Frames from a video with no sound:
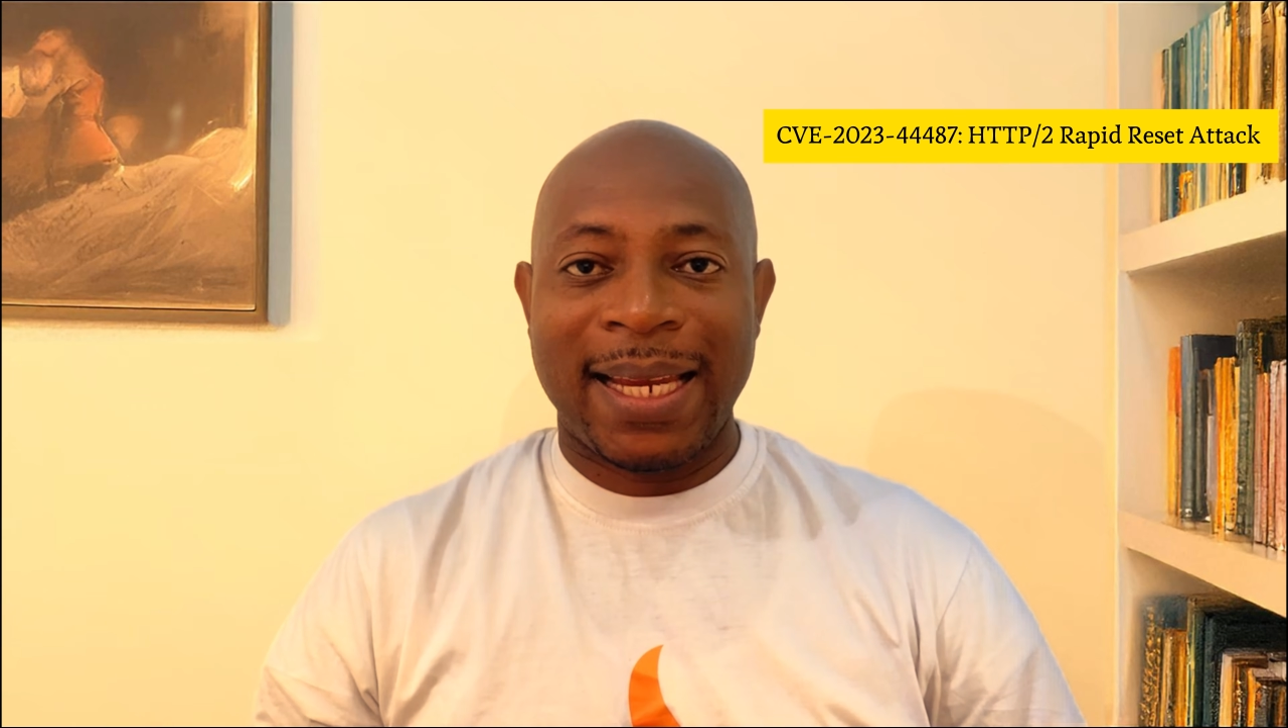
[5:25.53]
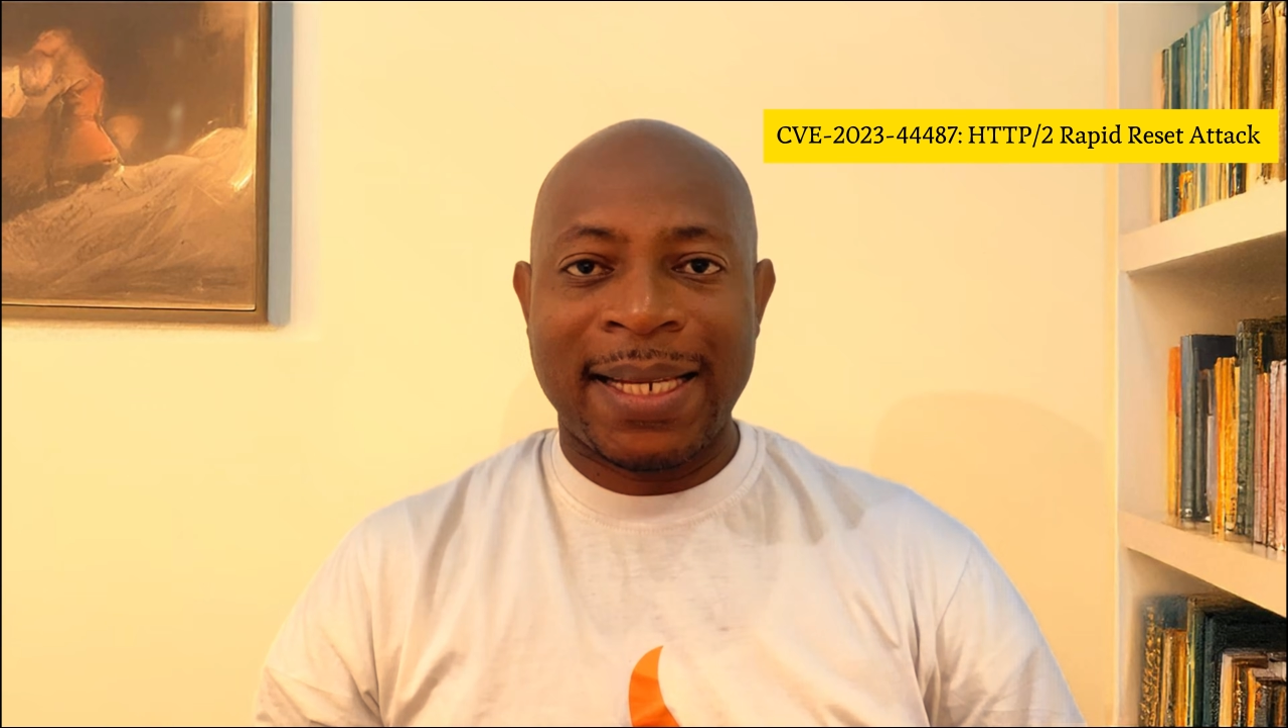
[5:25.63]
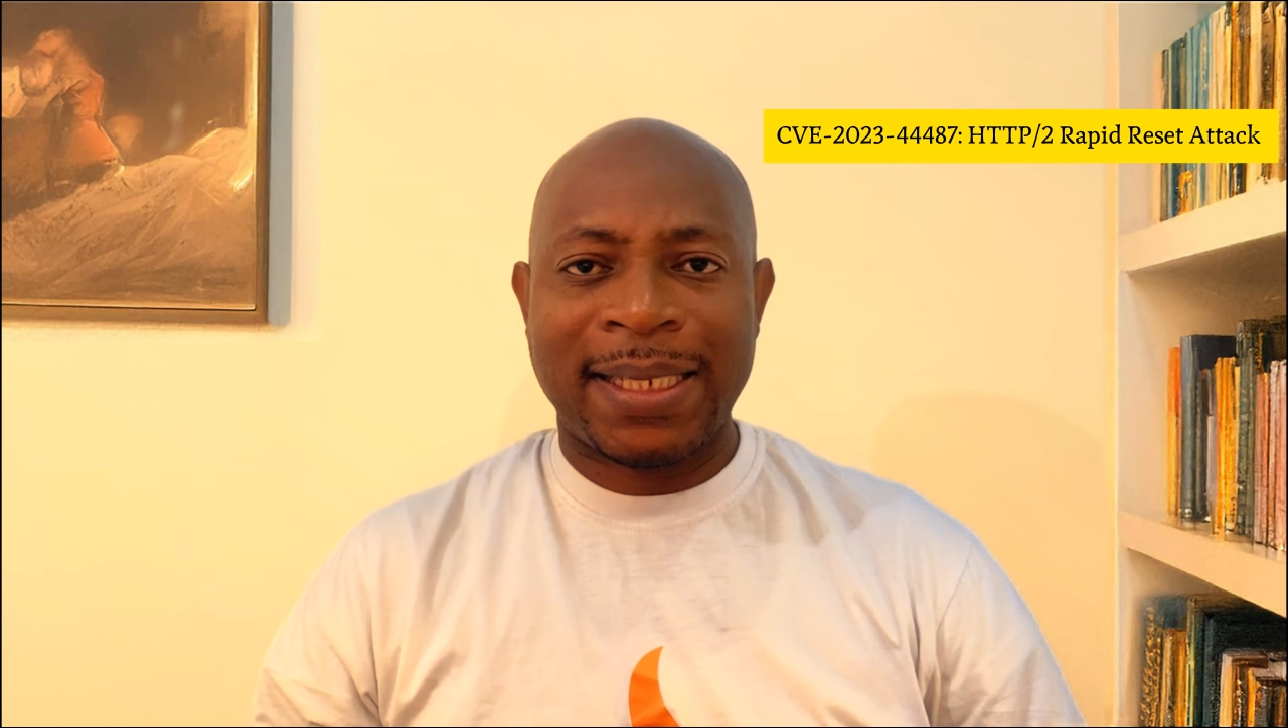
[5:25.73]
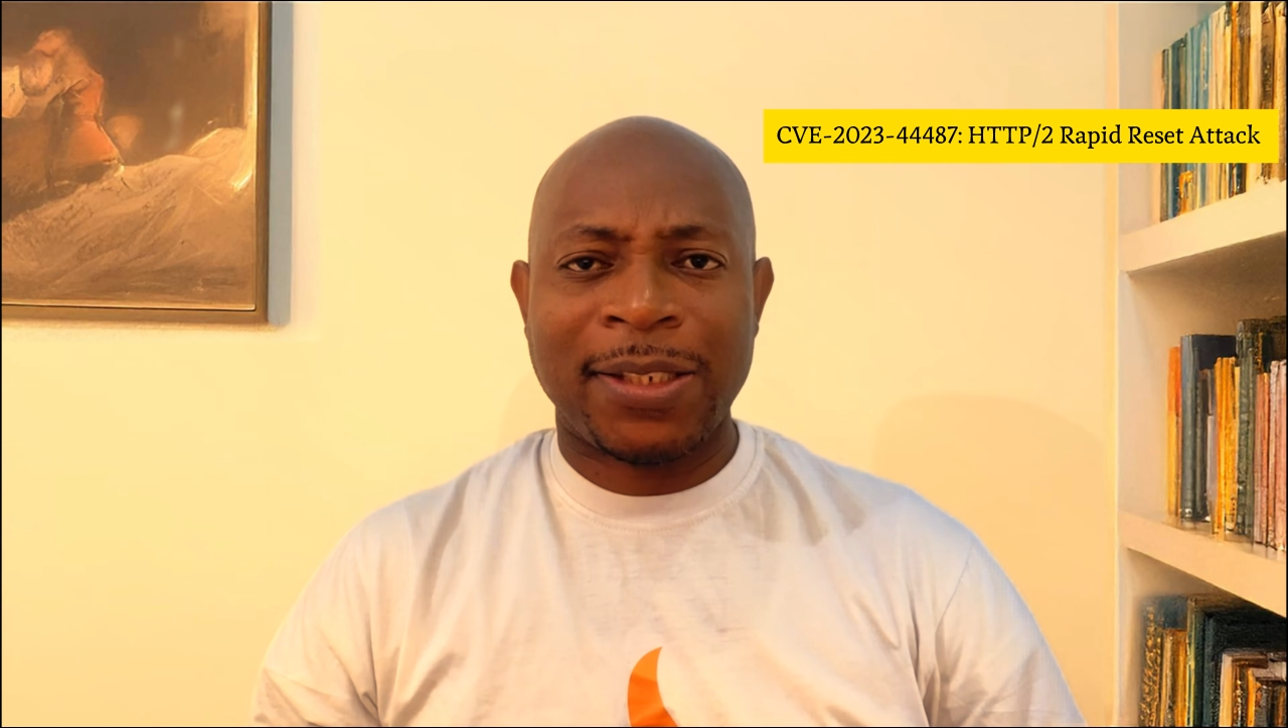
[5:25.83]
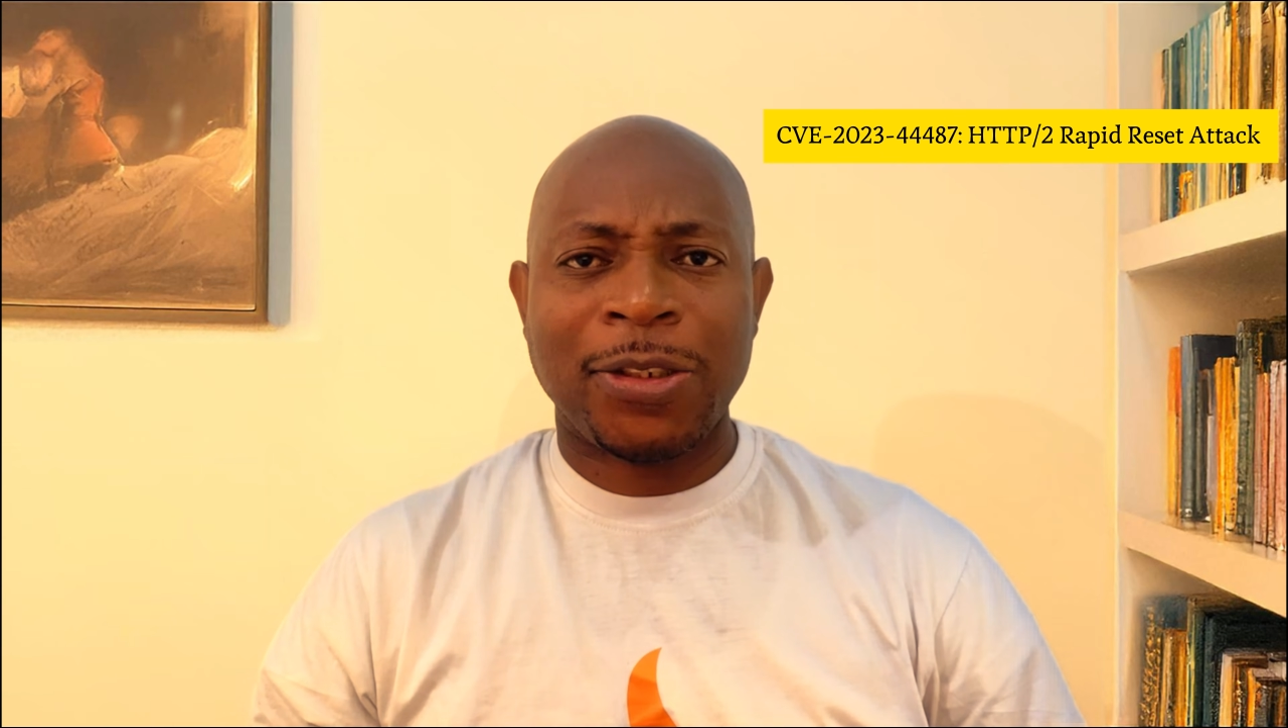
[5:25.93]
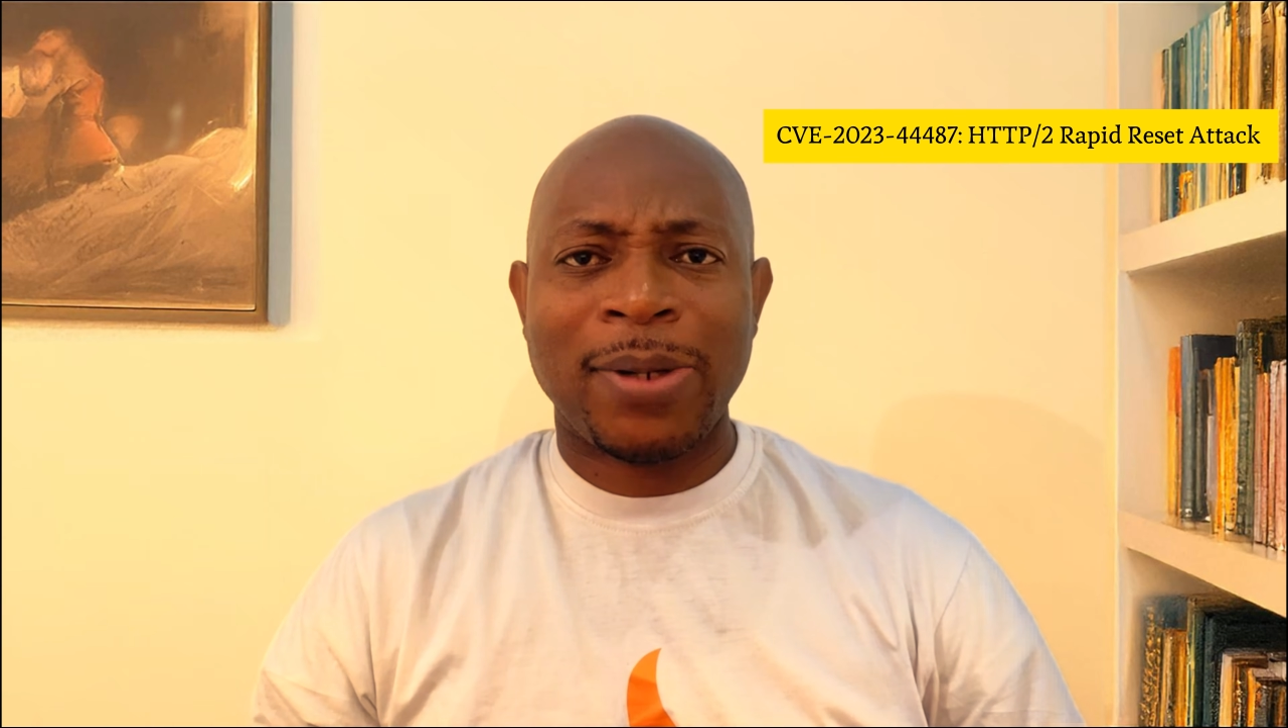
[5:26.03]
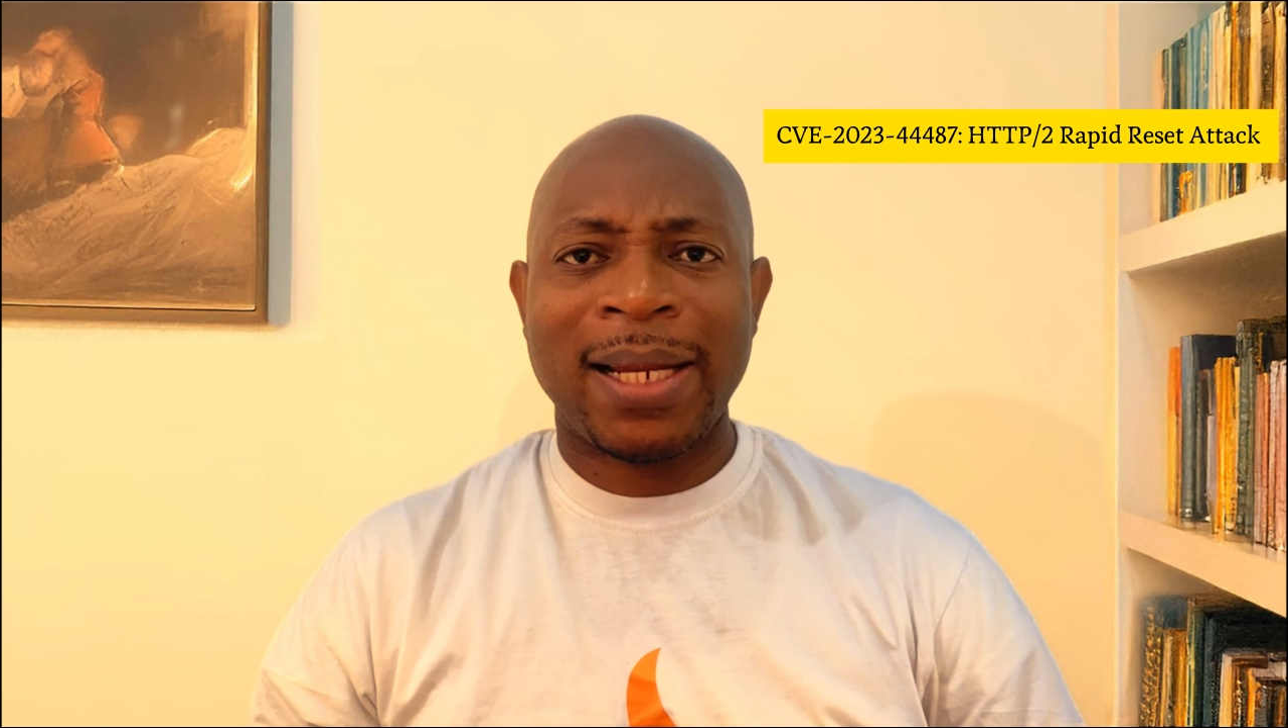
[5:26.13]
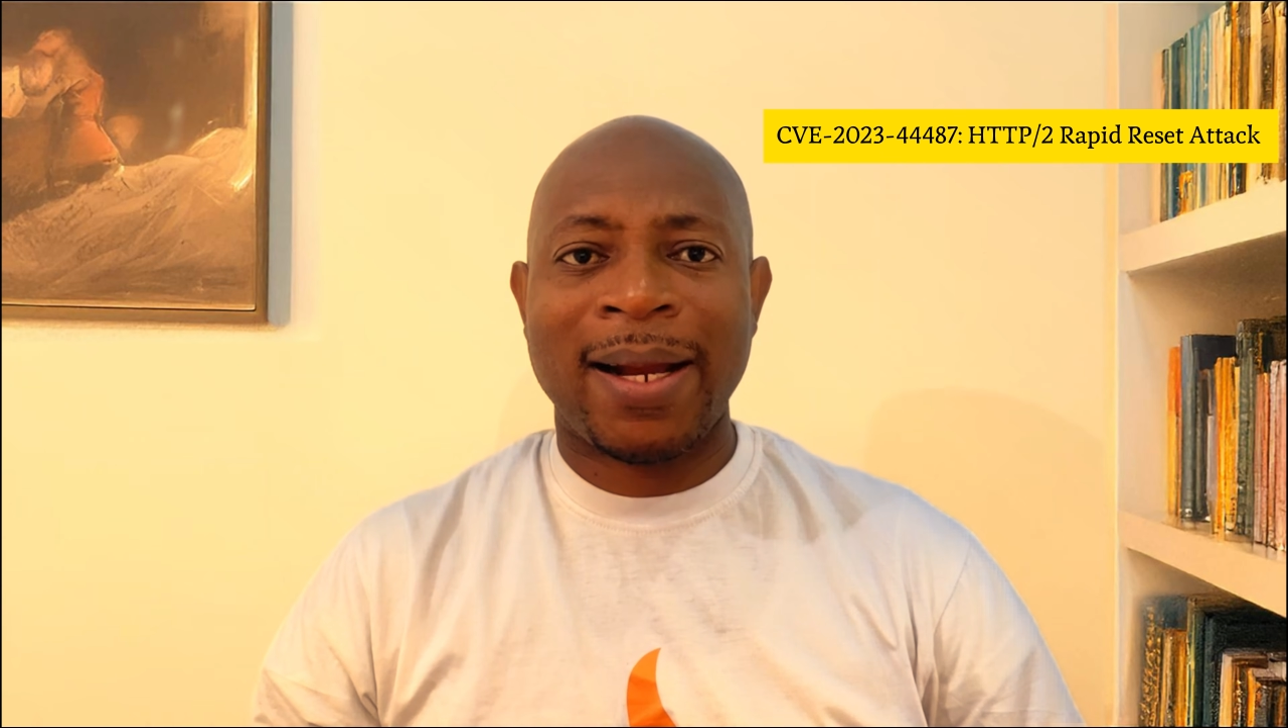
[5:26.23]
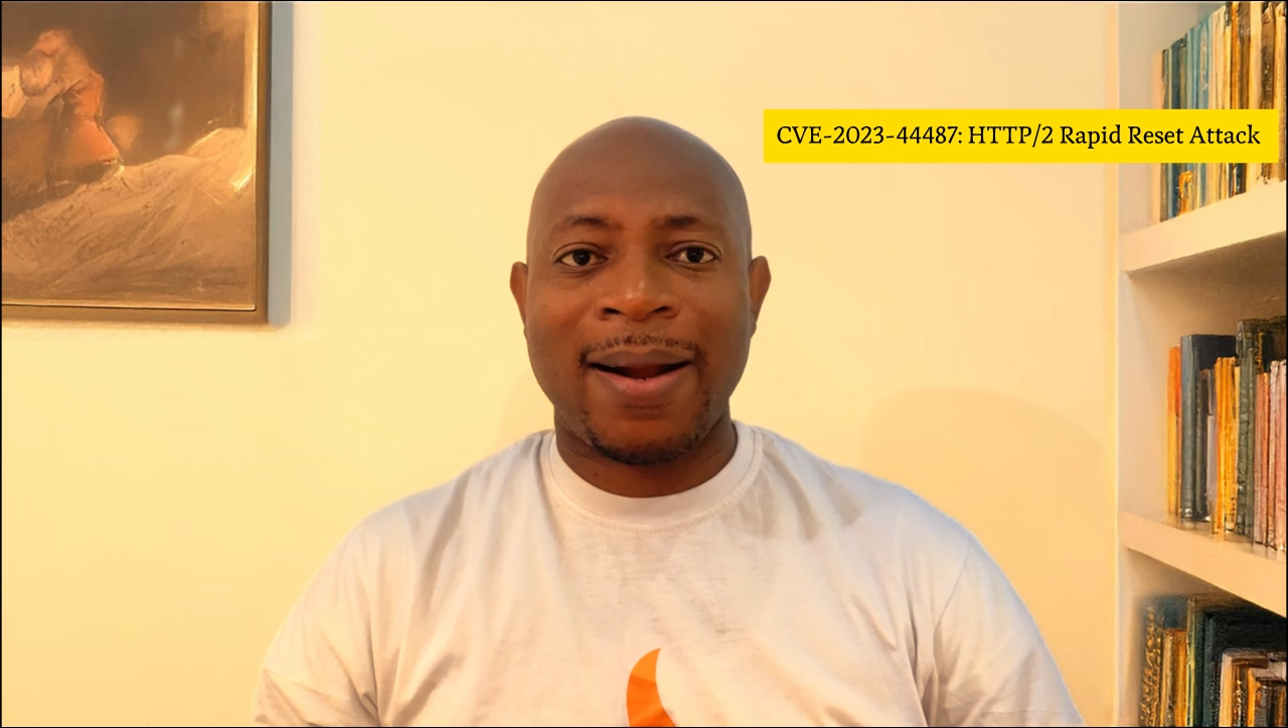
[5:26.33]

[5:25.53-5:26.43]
It is usually